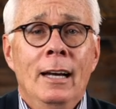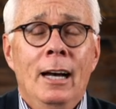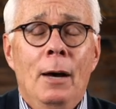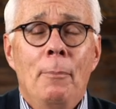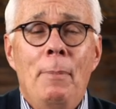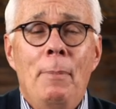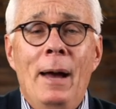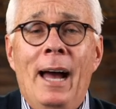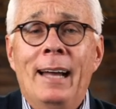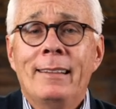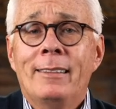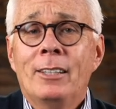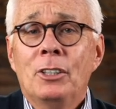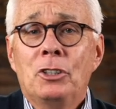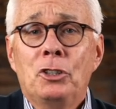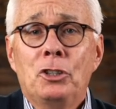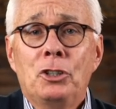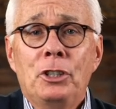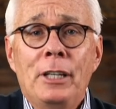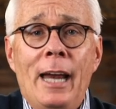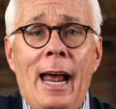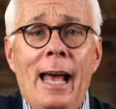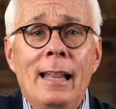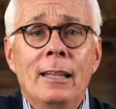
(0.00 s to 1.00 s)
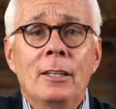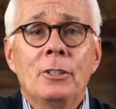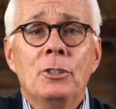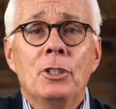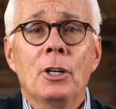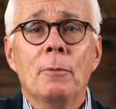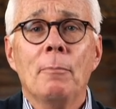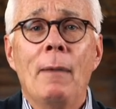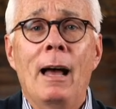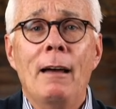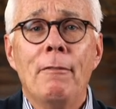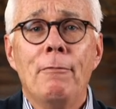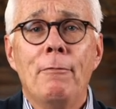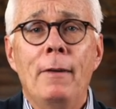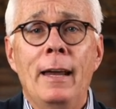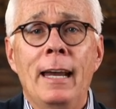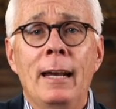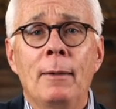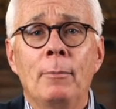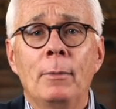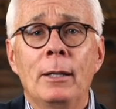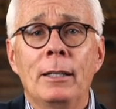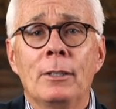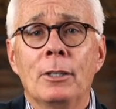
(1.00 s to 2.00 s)
about this challenge in my
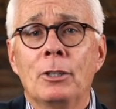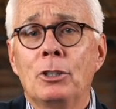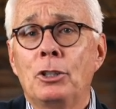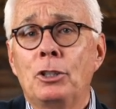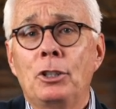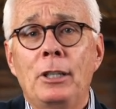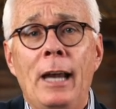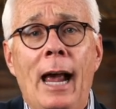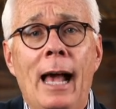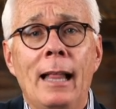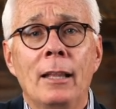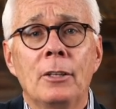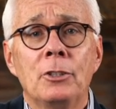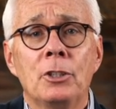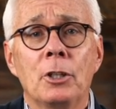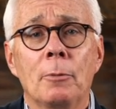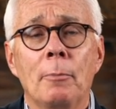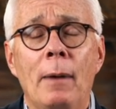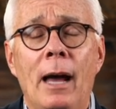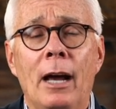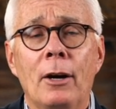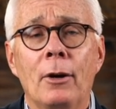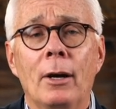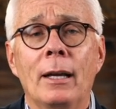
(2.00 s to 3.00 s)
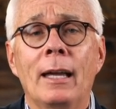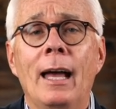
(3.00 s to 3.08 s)
family, this challenge in my career.